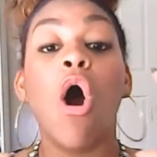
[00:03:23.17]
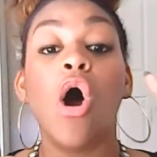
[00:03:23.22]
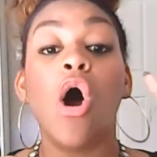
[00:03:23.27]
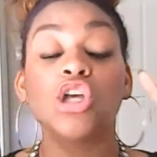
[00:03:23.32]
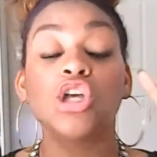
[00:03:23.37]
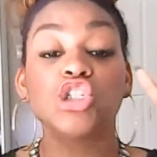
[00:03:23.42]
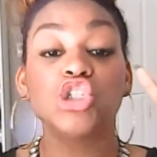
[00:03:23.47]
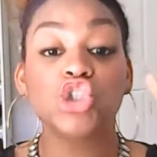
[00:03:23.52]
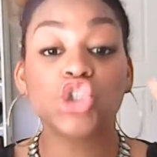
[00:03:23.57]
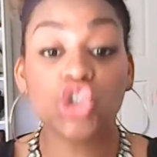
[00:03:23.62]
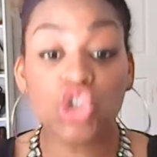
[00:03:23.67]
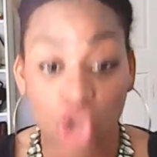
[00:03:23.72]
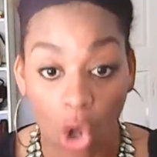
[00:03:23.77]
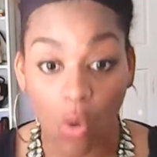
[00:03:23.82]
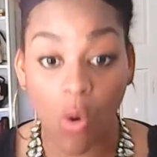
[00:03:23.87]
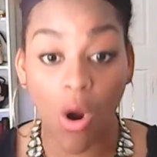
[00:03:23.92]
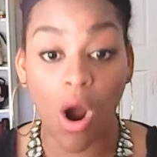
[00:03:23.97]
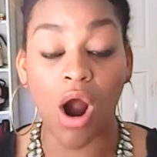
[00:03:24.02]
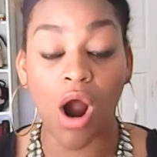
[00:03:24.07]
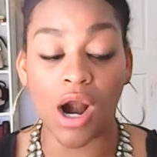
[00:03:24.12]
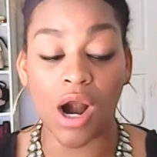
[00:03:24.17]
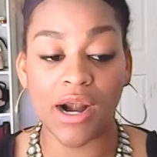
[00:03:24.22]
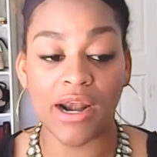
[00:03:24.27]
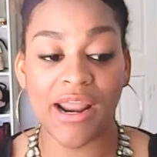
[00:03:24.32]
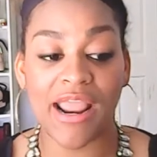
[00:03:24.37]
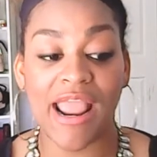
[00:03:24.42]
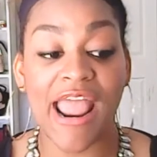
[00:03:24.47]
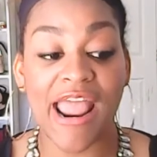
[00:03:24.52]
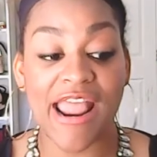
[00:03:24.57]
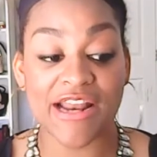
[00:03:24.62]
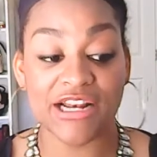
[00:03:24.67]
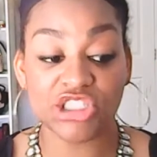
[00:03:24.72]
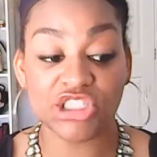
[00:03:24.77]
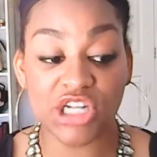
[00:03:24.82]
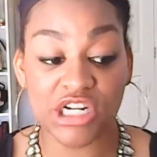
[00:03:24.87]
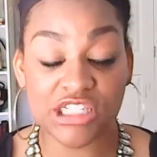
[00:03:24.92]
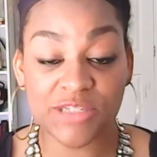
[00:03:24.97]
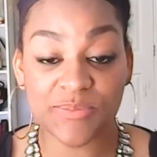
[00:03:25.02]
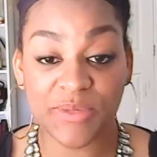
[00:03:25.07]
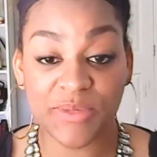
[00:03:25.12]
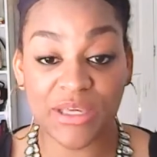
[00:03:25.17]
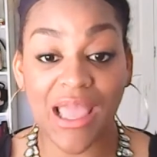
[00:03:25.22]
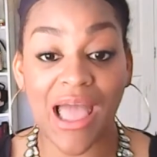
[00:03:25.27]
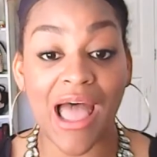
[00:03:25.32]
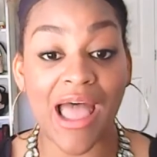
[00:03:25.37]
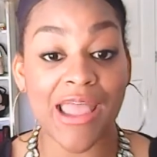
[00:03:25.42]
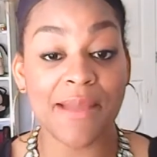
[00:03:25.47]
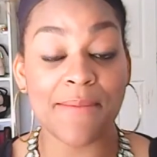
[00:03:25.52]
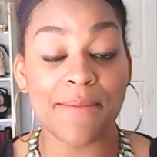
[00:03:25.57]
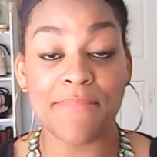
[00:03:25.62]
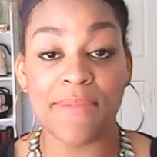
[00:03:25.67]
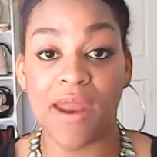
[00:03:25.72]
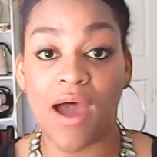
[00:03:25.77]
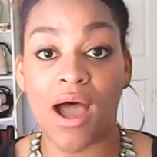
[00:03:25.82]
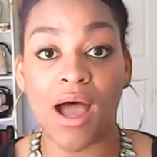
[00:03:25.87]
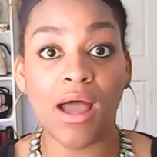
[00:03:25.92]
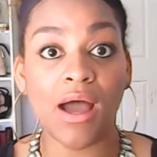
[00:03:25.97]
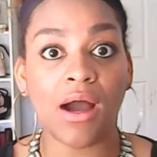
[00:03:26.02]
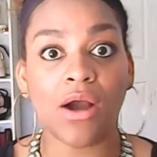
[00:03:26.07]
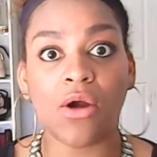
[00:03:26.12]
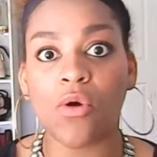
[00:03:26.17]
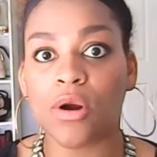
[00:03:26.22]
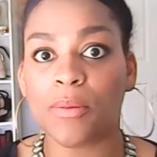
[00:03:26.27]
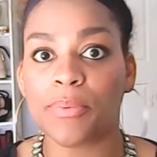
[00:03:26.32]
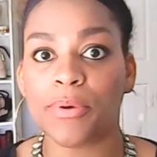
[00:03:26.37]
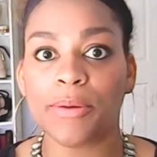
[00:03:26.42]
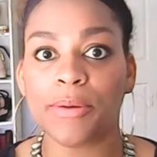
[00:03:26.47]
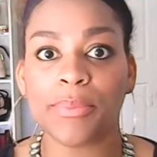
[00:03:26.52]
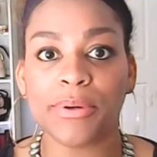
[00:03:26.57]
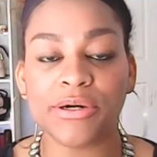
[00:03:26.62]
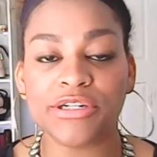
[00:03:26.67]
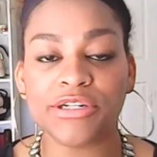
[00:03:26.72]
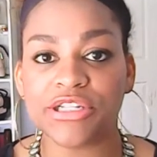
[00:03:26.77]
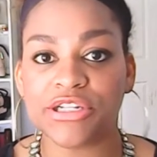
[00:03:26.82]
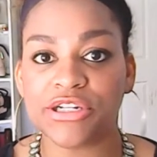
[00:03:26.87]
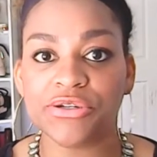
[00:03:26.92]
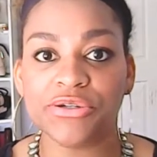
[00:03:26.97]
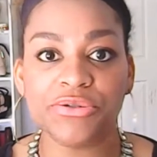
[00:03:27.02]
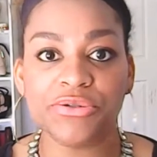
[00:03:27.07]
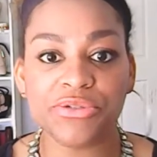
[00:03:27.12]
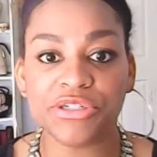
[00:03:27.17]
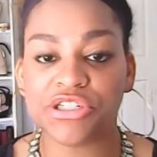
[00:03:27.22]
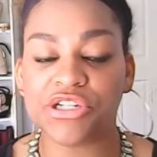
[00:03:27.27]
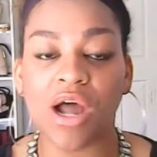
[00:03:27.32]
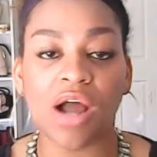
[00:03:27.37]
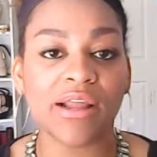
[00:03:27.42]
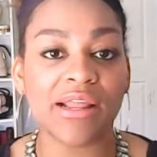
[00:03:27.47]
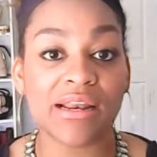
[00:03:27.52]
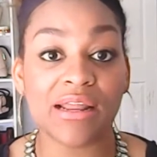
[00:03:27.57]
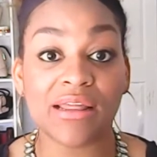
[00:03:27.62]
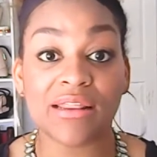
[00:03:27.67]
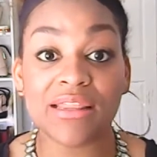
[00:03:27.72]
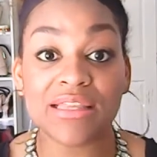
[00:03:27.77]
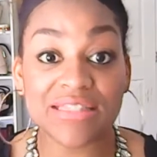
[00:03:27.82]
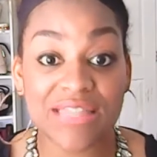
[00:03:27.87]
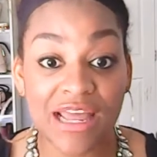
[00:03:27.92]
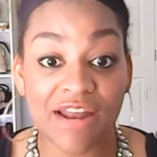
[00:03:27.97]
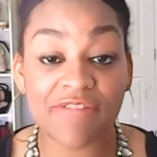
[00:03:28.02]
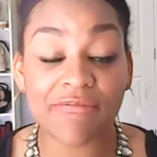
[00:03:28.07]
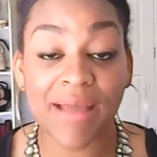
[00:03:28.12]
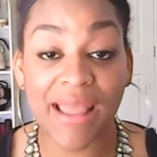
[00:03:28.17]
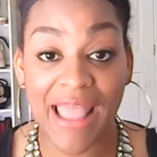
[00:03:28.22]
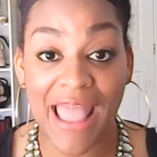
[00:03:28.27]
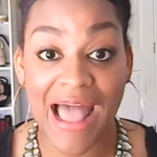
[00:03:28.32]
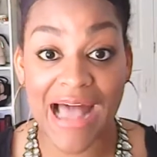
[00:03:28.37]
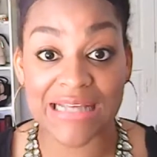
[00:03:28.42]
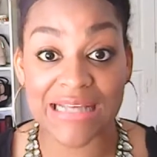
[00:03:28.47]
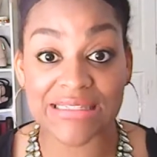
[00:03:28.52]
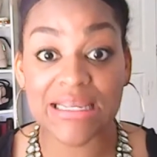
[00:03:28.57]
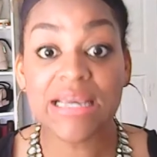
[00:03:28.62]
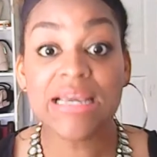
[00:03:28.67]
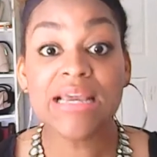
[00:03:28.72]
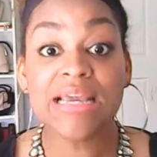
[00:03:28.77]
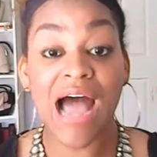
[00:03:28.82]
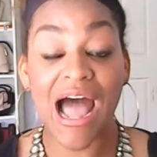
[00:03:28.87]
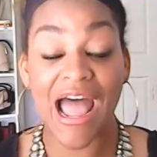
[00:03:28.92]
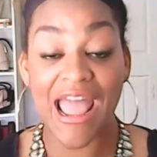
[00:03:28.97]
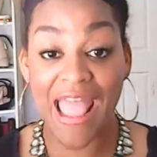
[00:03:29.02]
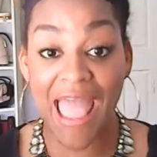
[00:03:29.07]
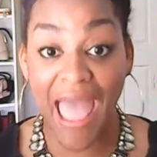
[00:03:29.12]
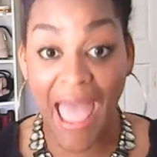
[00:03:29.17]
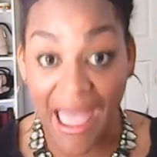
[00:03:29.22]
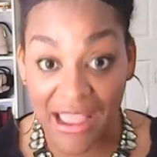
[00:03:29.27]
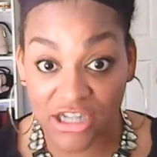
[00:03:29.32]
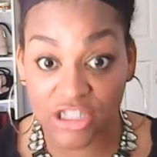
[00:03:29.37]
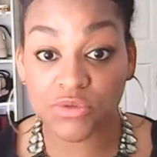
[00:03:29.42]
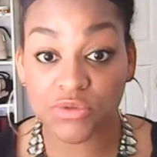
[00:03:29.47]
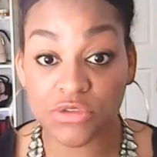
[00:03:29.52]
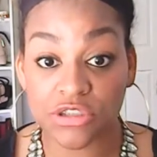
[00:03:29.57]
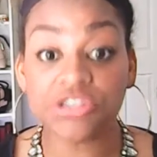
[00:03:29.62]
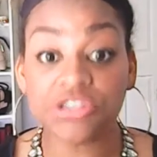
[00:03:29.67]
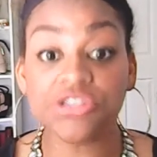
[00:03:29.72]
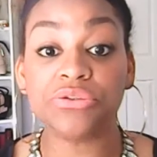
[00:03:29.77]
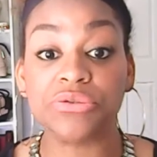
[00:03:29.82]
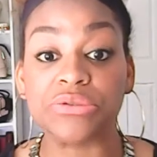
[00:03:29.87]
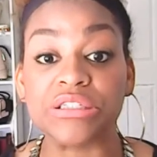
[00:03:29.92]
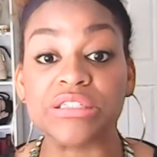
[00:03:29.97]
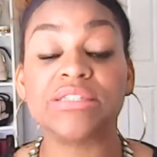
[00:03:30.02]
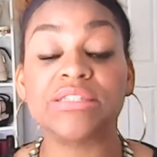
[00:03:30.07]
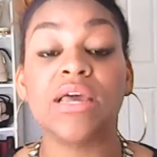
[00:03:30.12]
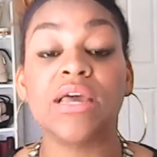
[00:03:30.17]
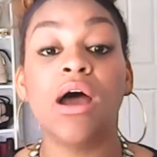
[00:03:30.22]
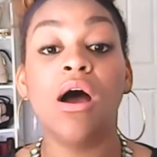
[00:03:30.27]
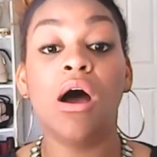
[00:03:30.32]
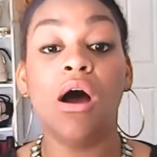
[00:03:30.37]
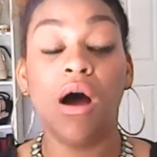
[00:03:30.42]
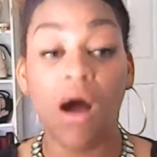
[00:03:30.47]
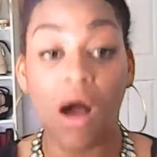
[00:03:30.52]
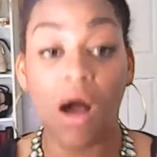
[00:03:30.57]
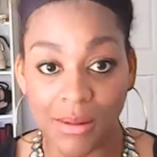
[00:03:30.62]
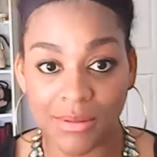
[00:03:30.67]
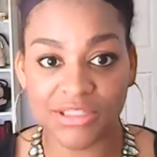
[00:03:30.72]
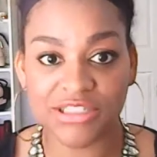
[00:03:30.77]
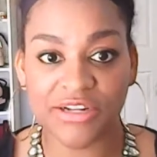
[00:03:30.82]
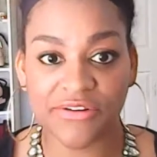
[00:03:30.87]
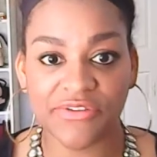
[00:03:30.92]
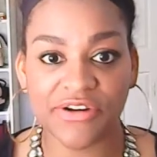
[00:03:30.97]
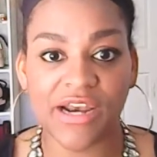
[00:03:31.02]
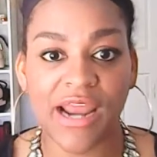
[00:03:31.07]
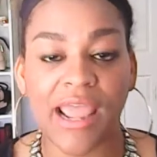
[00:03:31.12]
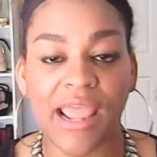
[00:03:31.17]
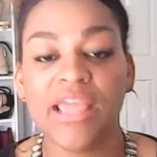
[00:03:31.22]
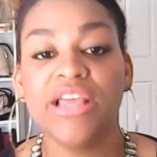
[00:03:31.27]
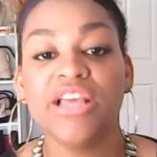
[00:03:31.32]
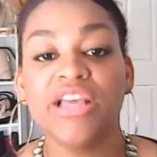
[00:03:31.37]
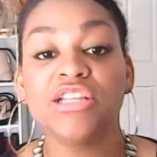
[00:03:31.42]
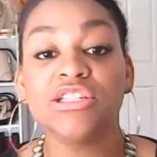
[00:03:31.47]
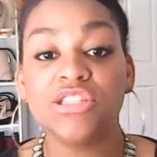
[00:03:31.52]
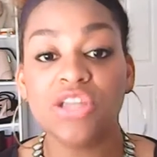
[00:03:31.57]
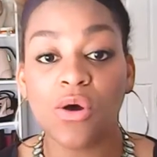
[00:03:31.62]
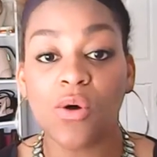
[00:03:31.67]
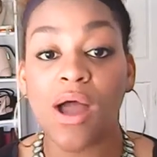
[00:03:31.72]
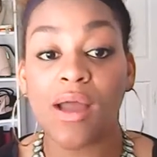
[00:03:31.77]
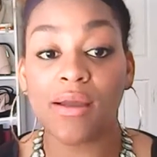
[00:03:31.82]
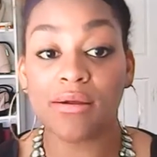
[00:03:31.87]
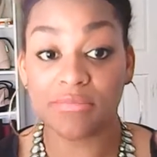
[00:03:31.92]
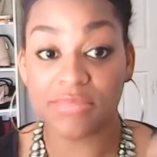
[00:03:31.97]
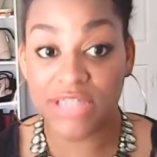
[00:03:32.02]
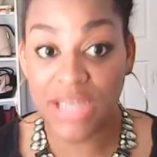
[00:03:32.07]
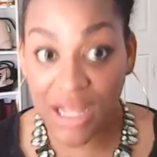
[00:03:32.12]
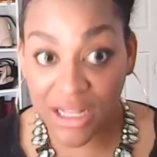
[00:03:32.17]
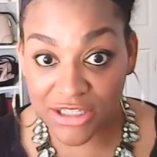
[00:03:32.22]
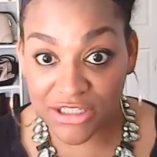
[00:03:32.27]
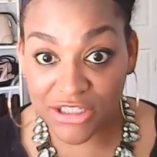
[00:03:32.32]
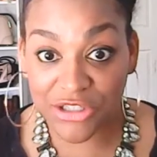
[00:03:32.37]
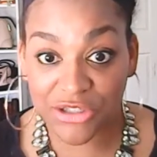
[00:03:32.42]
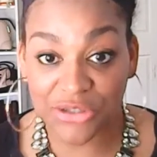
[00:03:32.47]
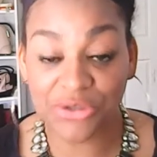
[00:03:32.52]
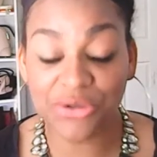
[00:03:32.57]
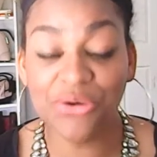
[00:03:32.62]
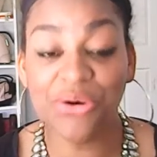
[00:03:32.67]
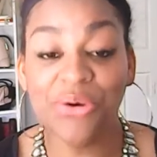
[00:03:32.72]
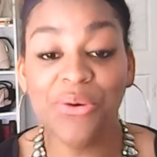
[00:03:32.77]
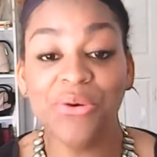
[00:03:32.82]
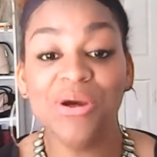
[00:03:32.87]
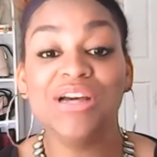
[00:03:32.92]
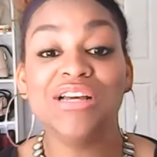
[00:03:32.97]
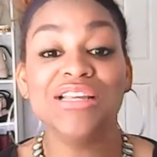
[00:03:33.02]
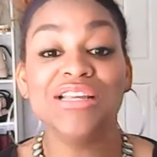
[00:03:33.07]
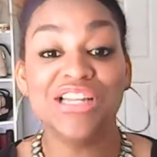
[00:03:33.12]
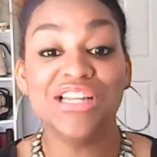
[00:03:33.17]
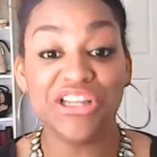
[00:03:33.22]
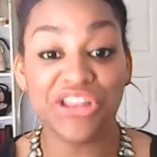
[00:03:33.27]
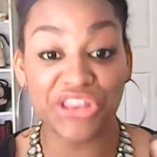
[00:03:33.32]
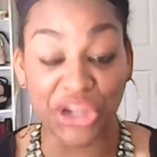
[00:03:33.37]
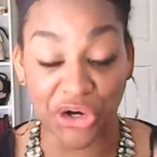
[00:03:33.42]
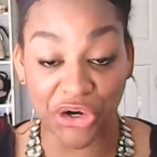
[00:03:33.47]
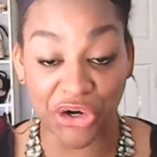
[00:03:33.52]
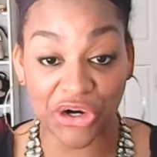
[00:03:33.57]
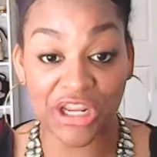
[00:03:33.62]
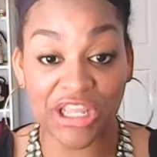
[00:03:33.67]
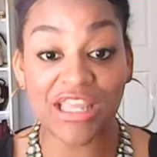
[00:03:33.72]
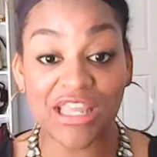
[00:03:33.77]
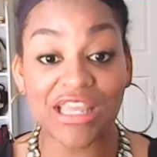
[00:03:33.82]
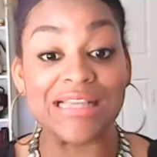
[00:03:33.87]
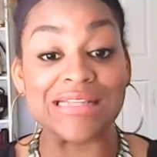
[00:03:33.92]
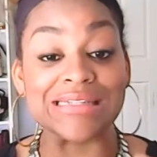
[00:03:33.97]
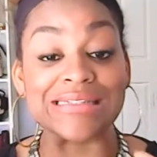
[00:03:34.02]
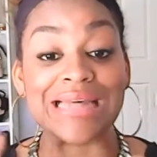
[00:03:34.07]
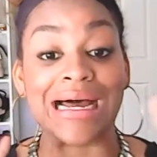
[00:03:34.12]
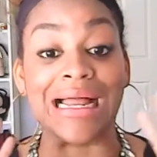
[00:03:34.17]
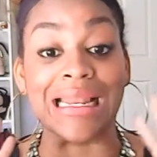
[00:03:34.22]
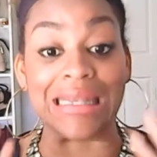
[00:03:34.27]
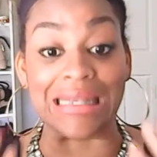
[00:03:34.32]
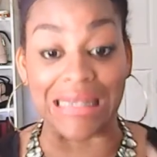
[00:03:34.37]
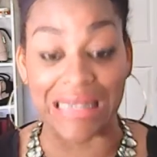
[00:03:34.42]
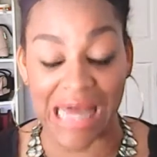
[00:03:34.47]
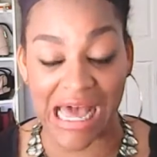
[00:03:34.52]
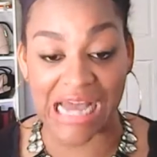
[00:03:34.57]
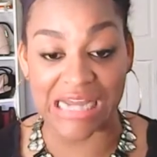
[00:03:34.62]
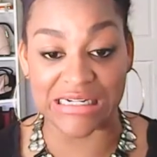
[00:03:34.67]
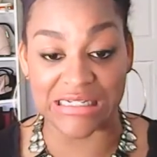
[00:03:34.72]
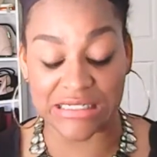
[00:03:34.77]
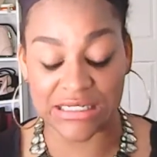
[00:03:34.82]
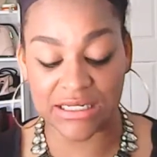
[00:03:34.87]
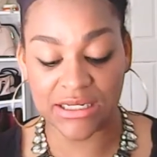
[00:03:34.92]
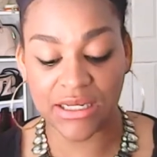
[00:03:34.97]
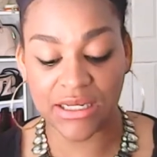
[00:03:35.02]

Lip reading: so hard. And trust me, I am not a corporate person who is talking on the side of my ass. I actually do this almost every day. So I'm telling you, 30 is a lot.